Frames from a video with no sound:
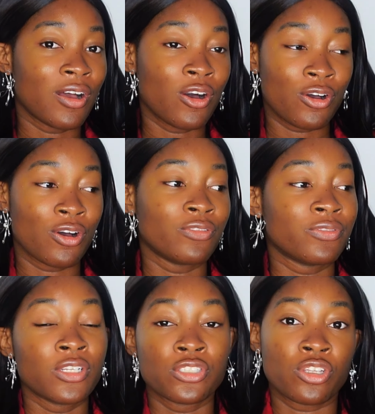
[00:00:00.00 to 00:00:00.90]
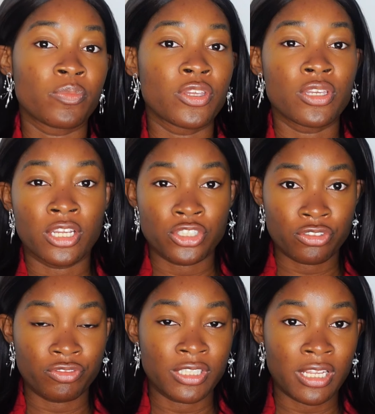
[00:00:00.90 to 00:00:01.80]
of something you can
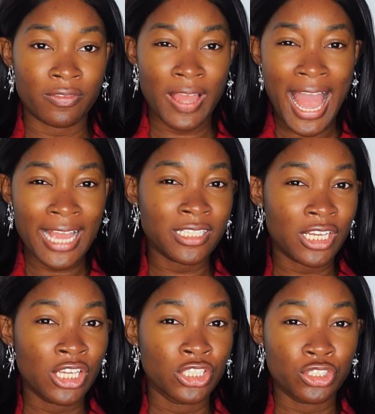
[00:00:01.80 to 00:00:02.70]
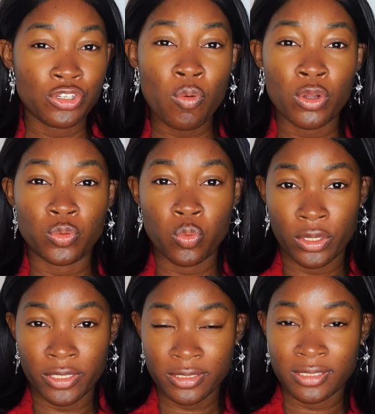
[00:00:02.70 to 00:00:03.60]
just reserve, and you know what
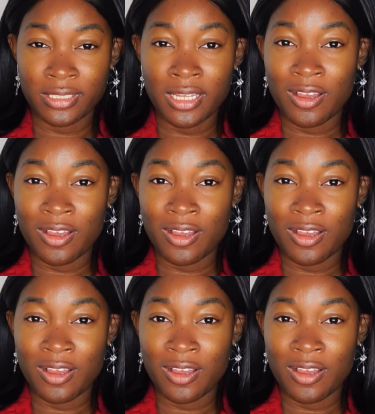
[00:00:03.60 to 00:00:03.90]
works?